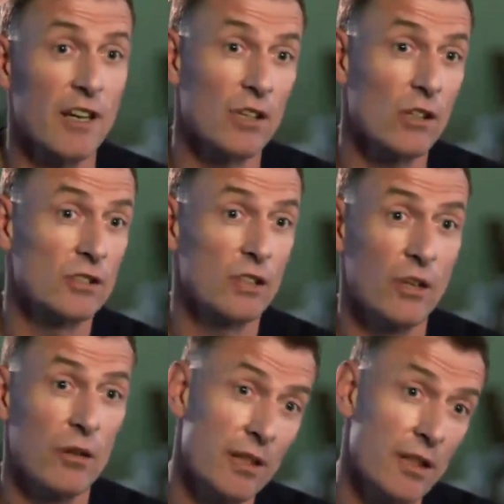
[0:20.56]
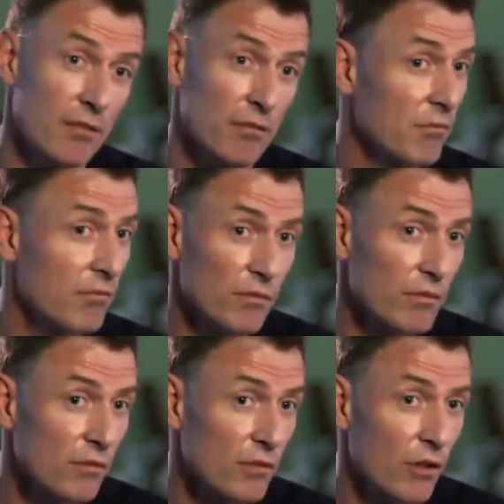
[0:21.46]
continuity
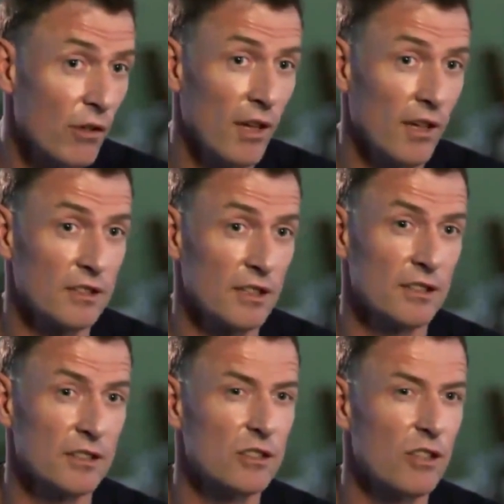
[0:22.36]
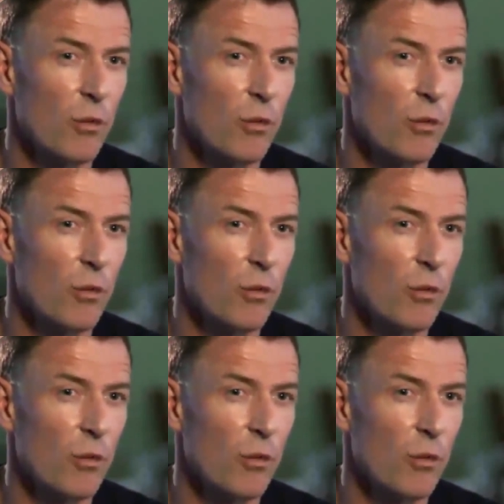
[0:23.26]
through last season, so